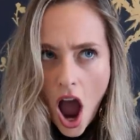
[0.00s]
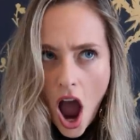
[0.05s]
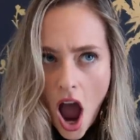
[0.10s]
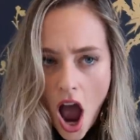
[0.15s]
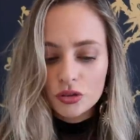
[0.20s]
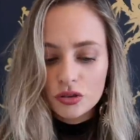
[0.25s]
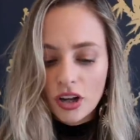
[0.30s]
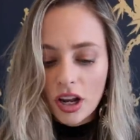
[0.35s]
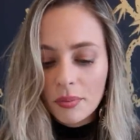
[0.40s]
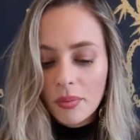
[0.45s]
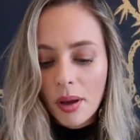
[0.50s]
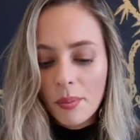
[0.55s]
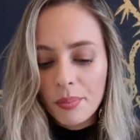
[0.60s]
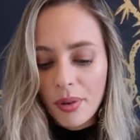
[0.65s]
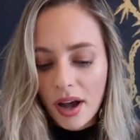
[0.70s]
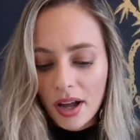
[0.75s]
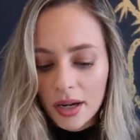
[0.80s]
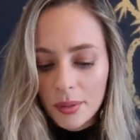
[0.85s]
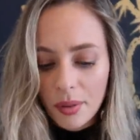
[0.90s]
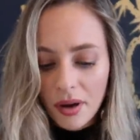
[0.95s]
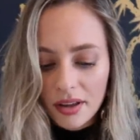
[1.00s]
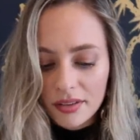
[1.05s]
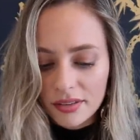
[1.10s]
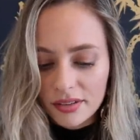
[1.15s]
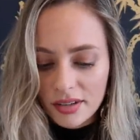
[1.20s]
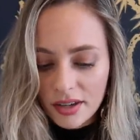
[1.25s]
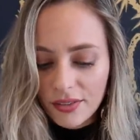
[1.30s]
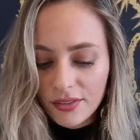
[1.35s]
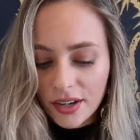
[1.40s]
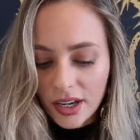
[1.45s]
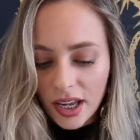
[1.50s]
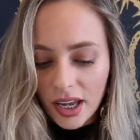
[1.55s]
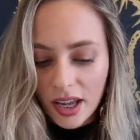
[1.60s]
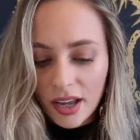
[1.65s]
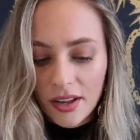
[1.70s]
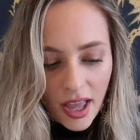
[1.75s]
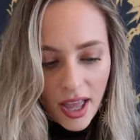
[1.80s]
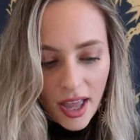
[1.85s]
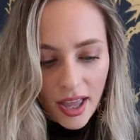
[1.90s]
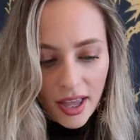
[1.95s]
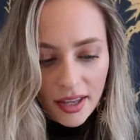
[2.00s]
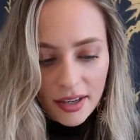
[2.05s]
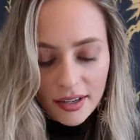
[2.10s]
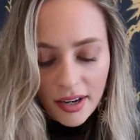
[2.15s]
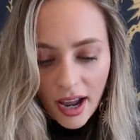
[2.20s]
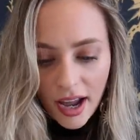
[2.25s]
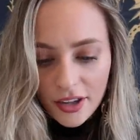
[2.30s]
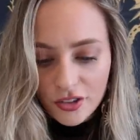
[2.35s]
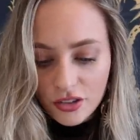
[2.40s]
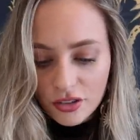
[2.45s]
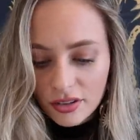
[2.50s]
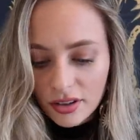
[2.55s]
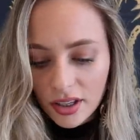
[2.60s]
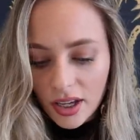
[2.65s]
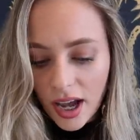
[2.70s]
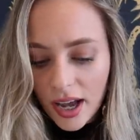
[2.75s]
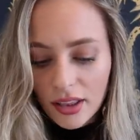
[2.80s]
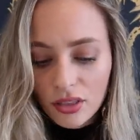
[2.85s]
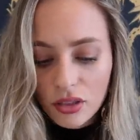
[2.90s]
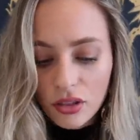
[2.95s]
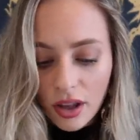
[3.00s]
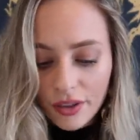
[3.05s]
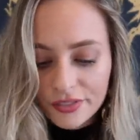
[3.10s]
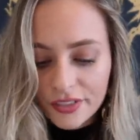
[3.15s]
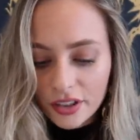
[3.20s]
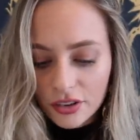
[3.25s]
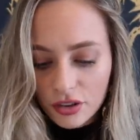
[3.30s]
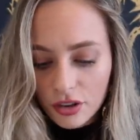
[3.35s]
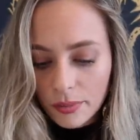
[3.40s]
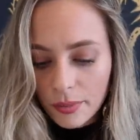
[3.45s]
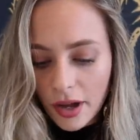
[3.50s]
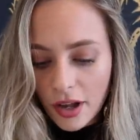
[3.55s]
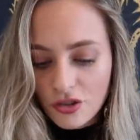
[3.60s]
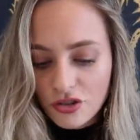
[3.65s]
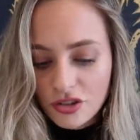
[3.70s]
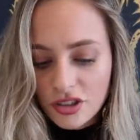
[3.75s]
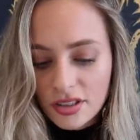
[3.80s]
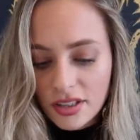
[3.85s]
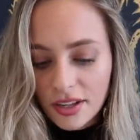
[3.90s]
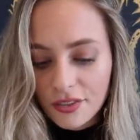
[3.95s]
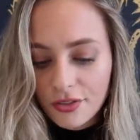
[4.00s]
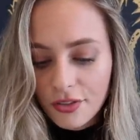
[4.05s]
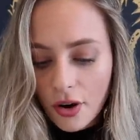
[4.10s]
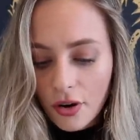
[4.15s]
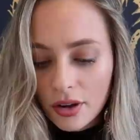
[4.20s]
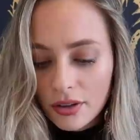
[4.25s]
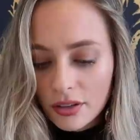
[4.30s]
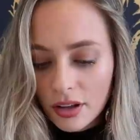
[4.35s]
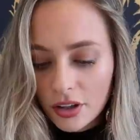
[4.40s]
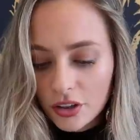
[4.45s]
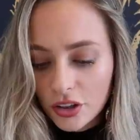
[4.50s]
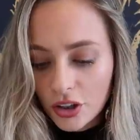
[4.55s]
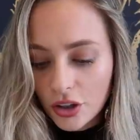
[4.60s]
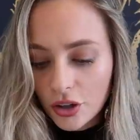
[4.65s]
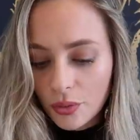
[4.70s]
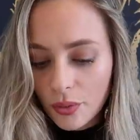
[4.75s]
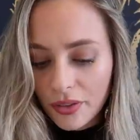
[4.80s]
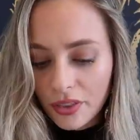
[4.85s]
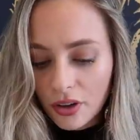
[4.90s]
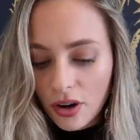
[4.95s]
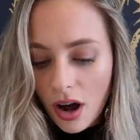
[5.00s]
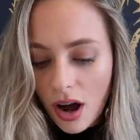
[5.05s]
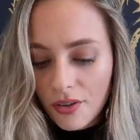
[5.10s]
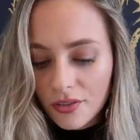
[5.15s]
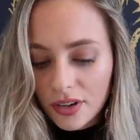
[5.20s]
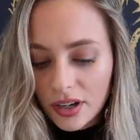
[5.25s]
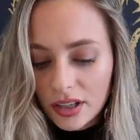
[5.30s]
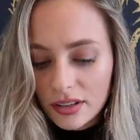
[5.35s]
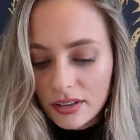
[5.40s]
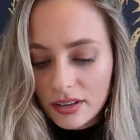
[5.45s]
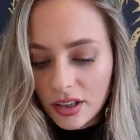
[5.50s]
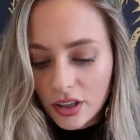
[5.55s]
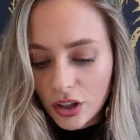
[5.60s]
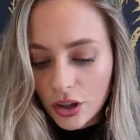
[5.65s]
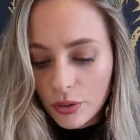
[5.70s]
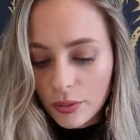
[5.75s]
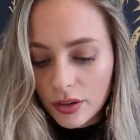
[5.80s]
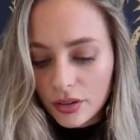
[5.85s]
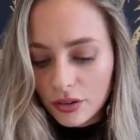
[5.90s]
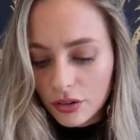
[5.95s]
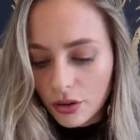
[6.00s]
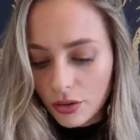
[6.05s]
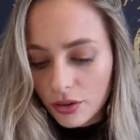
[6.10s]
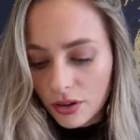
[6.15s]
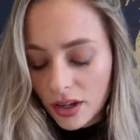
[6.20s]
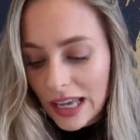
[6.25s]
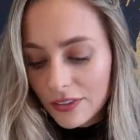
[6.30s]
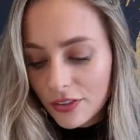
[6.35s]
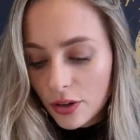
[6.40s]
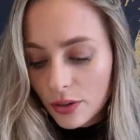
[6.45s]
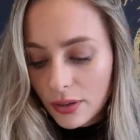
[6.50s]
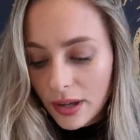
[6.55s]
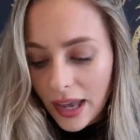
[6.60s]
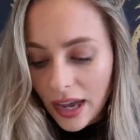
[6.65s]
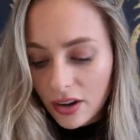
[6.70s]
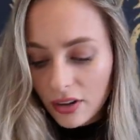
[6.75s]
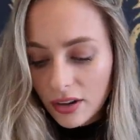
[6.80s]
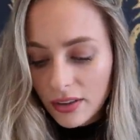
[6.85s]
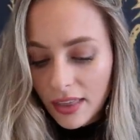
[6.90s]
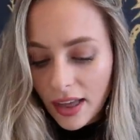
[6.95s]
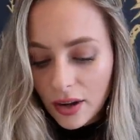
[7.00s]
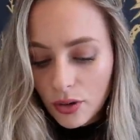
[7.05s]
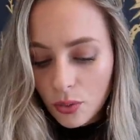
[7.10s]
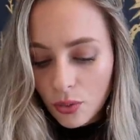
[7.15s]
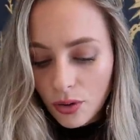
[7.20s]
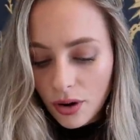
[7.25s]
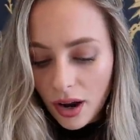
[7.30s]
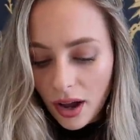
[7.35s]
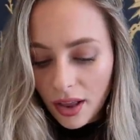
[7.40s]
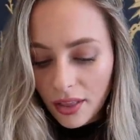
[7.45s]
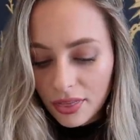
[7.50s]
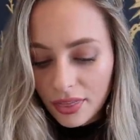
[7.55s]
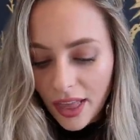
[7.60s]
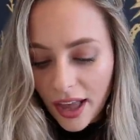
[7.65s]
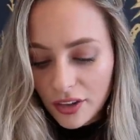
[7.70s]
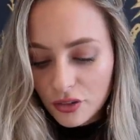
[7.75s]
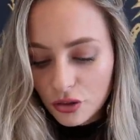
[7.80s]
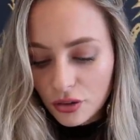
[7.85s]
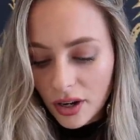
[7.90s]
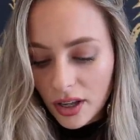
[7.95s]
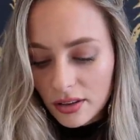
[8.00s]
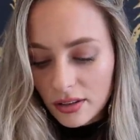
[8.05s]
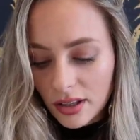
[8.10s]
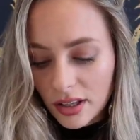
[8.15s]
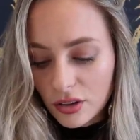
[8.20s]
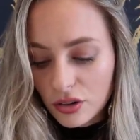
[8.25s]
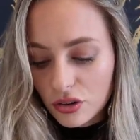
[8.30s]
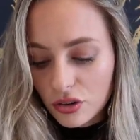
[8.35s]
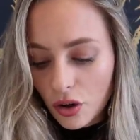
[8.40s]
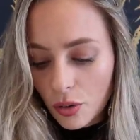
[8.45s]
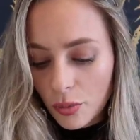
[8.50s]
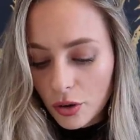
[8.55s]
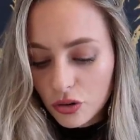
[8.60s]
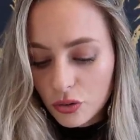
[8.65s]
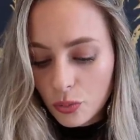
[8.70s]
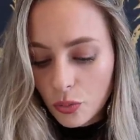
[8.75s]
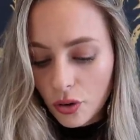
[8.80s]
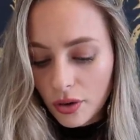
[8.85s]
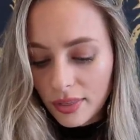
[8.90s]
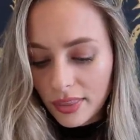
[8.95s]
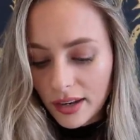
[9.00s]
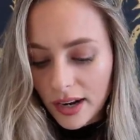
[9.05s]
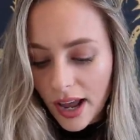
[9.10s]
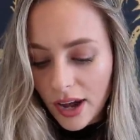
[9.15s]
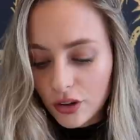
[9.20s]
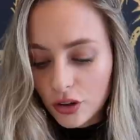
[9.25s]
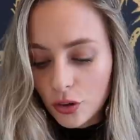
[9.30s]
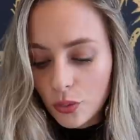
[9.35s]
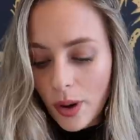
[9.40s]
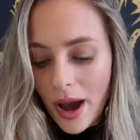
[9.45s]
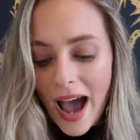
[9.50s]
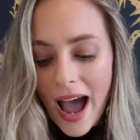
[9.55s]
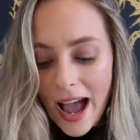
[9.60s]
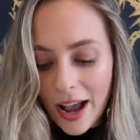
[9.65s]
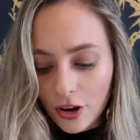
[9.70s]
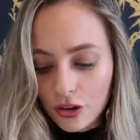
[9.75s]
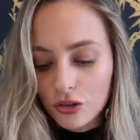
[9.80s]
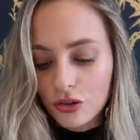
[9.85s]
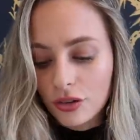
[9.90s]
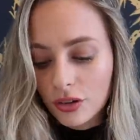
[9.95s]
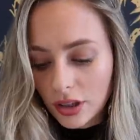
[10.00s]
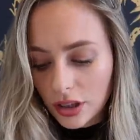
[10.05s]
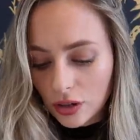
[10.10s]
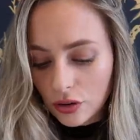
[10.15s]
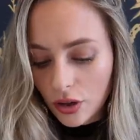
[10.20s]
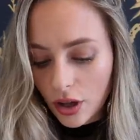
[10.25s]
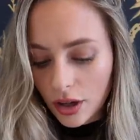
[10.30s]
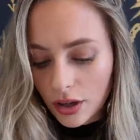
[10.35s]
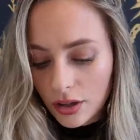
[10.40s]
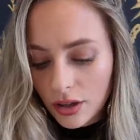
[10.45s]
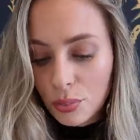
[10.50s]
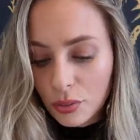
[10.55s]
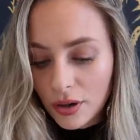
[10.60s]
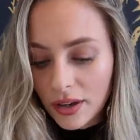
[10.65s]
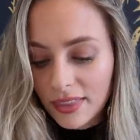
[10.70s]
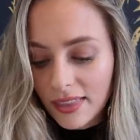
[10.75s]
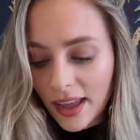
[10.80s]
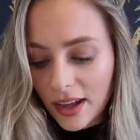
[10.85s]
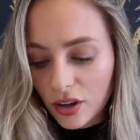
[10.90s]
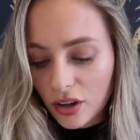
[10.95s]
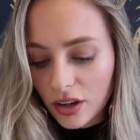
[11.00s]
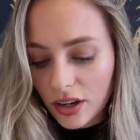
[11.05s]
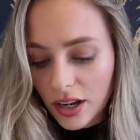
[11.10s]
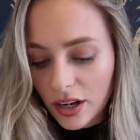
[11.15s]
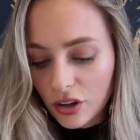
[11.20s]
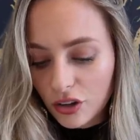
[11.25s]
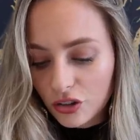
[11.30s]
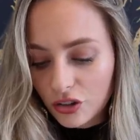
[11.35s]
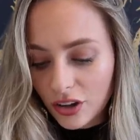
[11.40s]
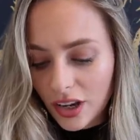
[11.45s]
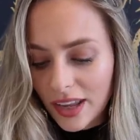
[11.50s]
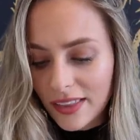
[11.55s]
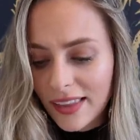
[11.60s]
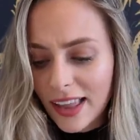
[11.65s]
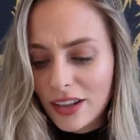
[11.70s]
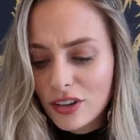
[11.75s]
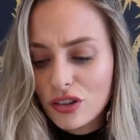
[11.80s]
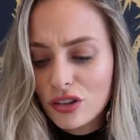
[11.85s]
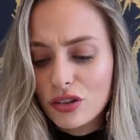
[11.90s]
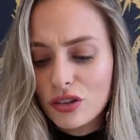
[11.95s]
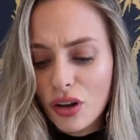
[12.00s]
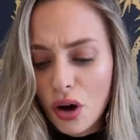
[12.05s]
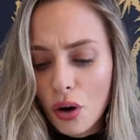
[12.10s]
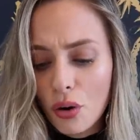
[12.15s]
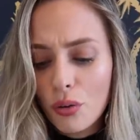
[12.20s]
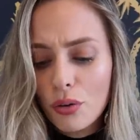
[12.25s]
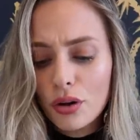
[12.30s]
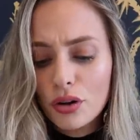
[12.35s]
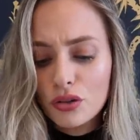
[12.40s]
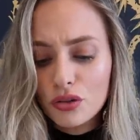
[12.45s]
she was talking about body positivity and I just like, I loved it so much. She said, focus on you and the confidence that you exude. If you carry that aura, that translates so much more than how you actually look. Bring that good energy. And that's so